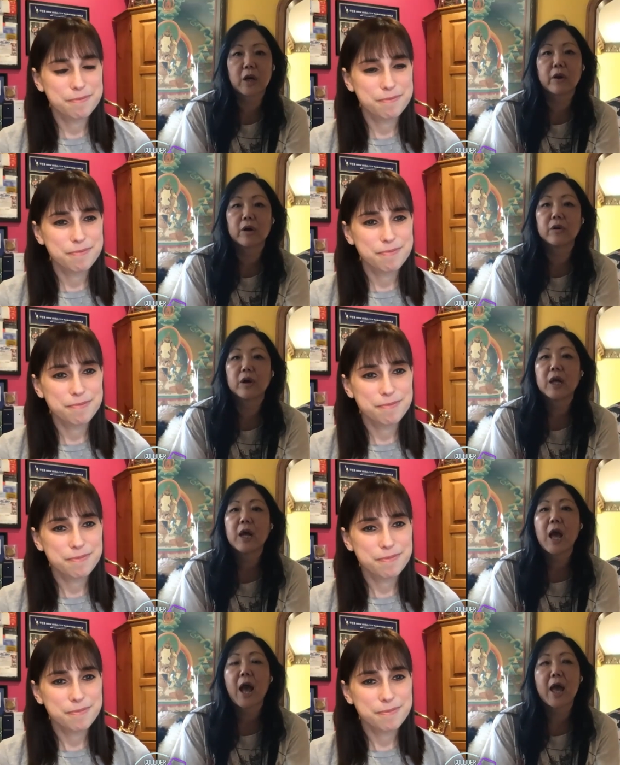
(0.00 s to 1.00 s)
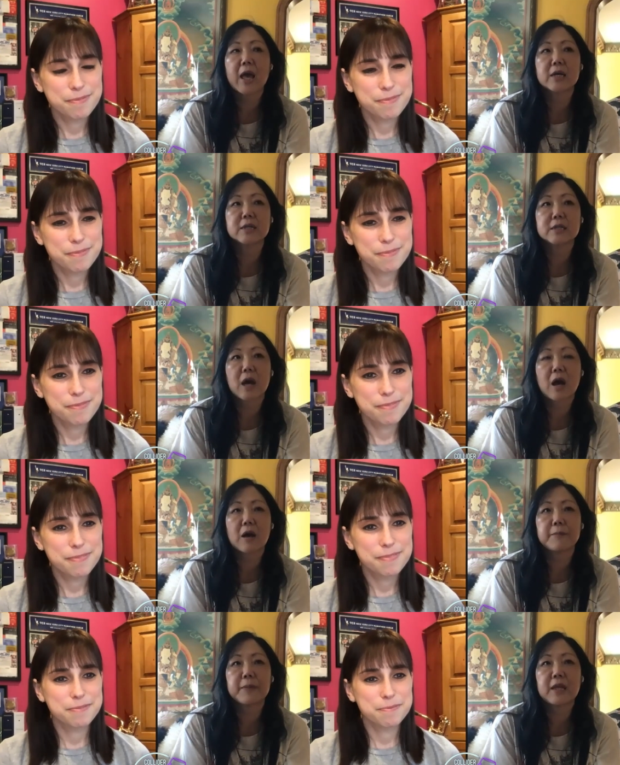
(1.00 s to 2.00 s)
Speaker 1: Arrow. And
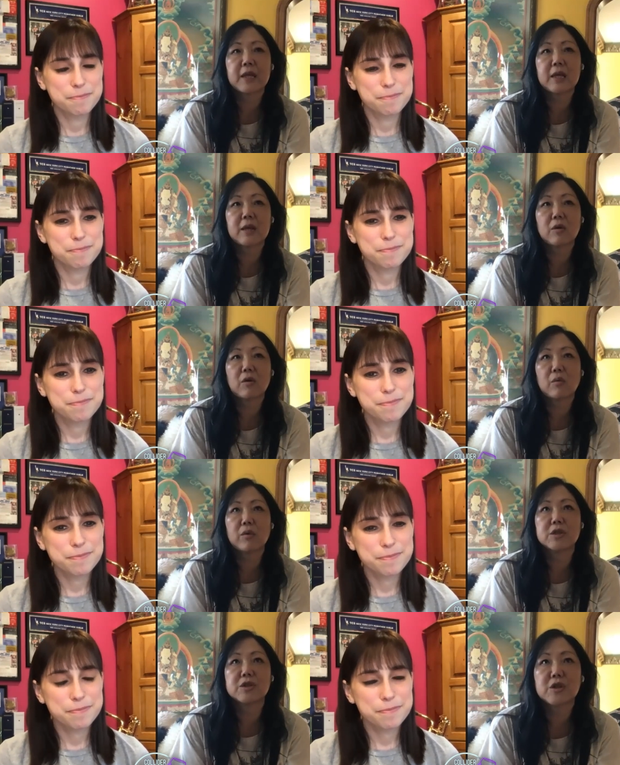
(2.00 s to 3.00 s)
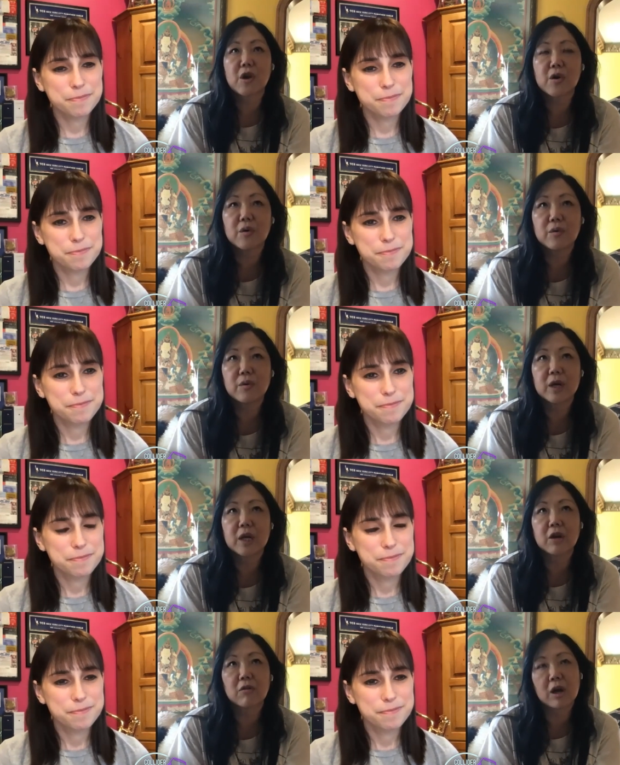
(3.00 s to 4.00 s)
um, he was so
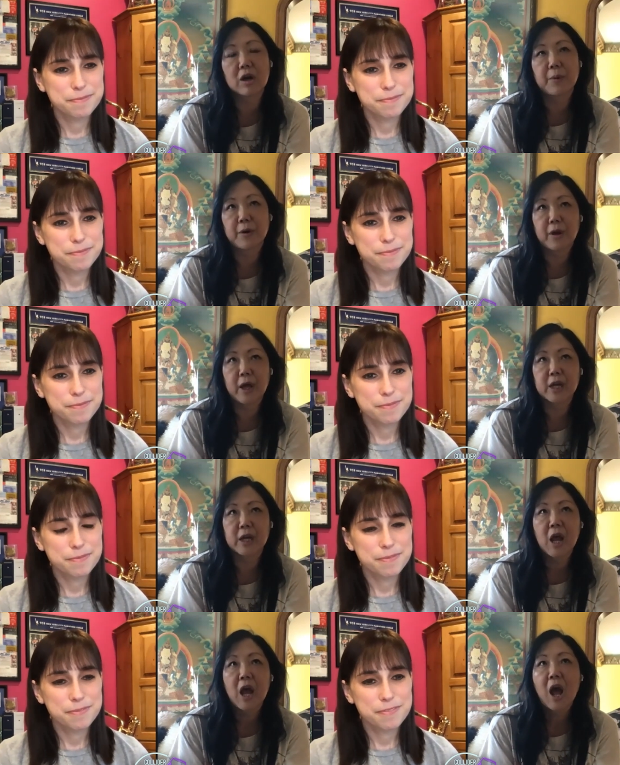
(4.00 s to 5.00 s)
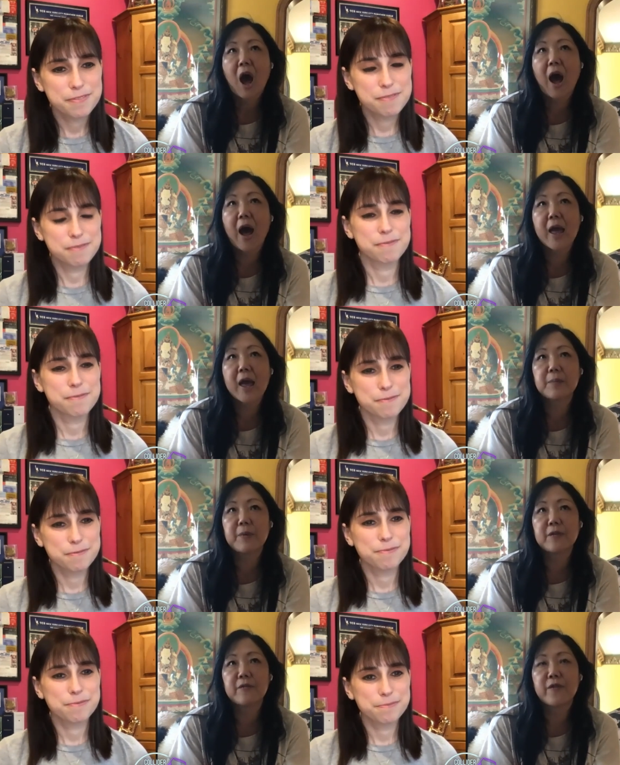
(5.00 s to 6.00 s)
incredible. And I had
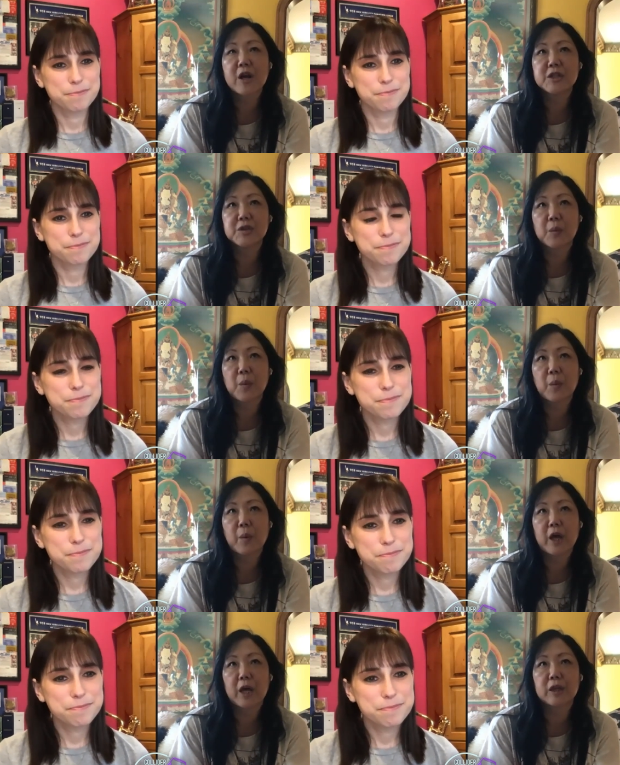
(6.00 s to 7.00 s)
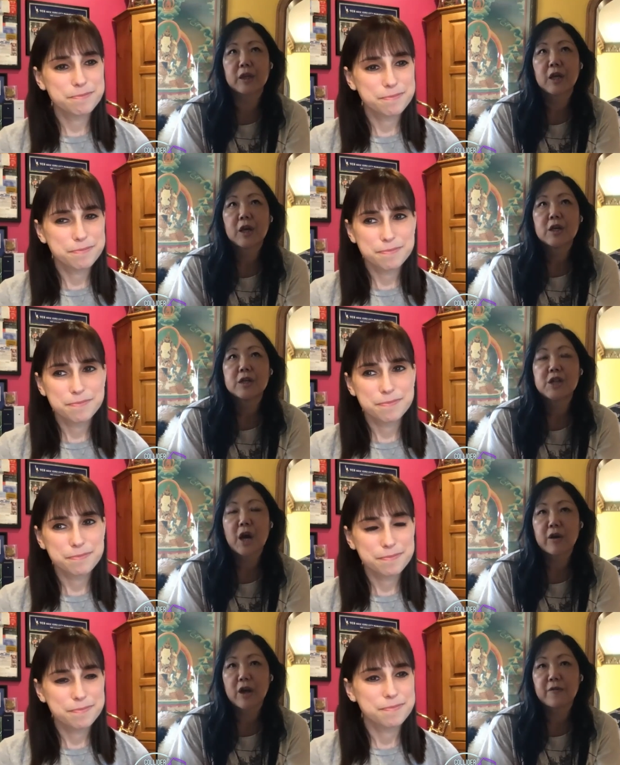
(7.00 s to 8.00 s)
been friends with
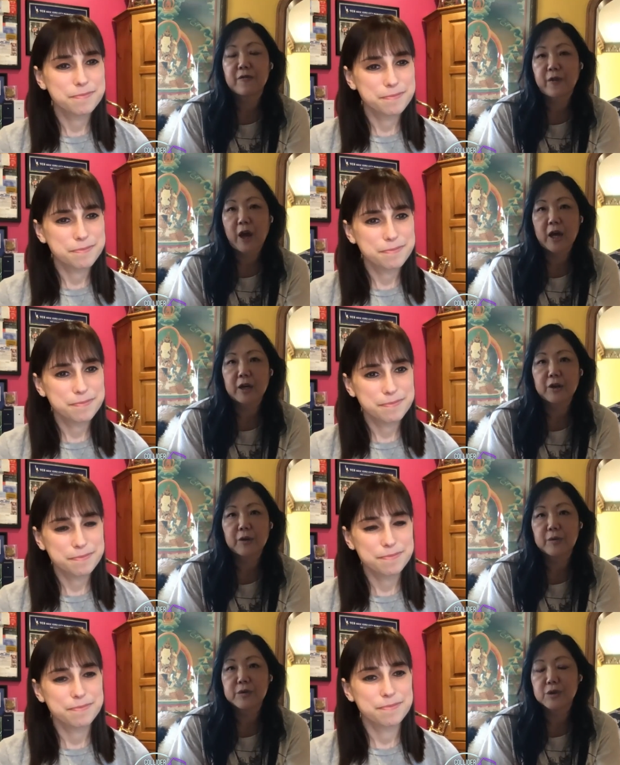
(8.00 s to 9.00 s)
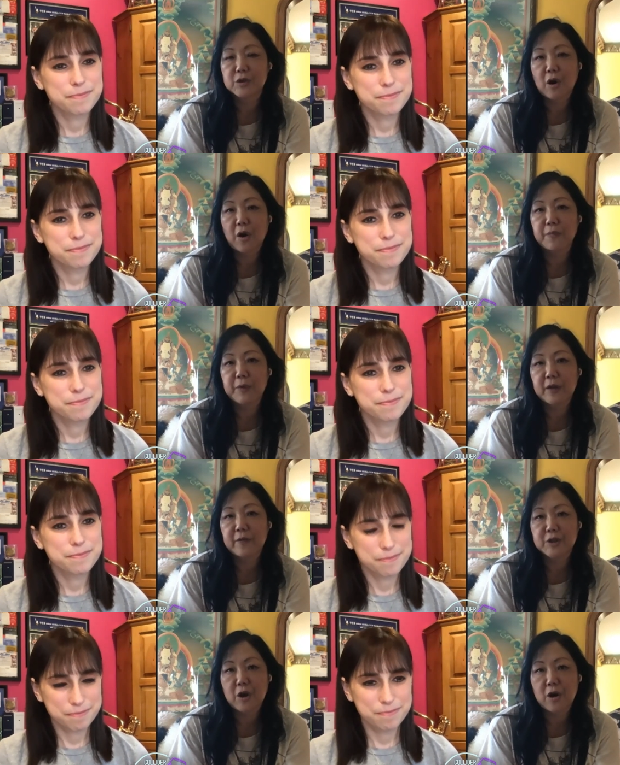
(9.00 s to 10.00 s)
Chow Yun Fat, who is the star of many of
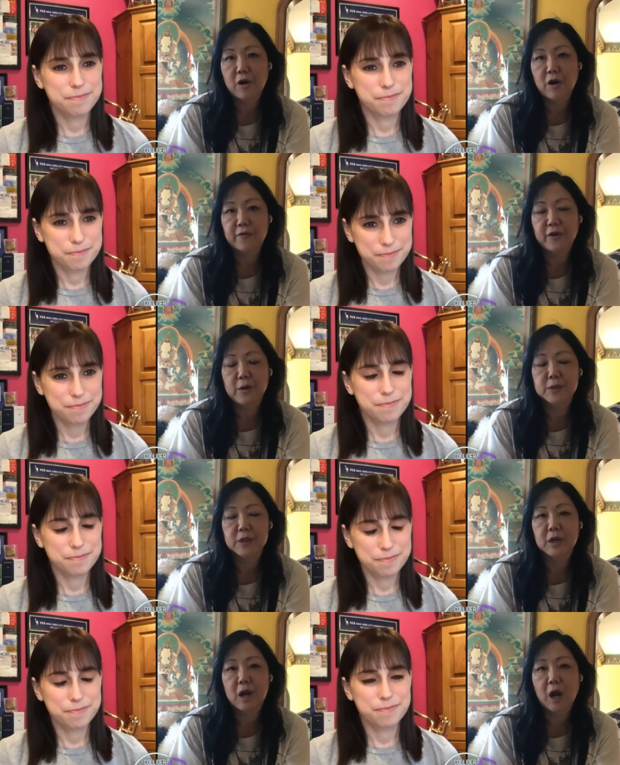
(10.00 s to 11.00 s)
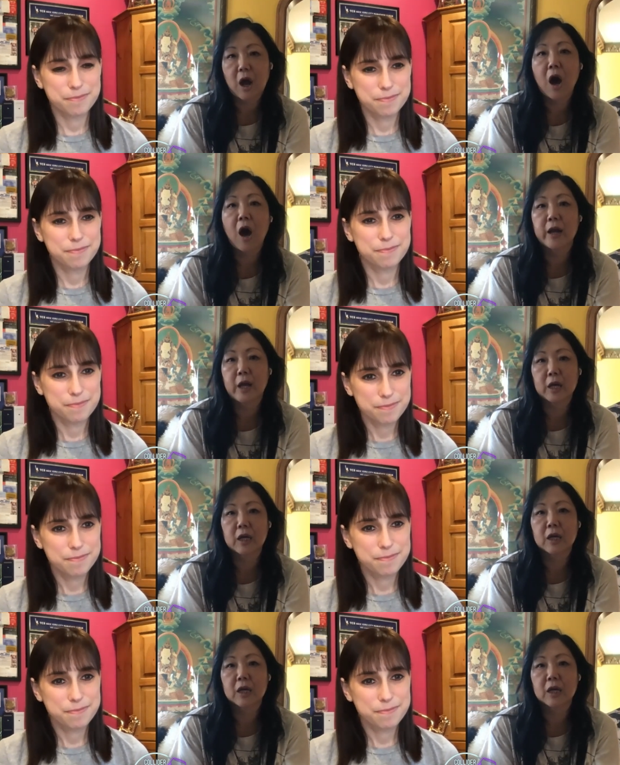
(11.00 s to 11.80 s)
his Hong Kong films and an iconic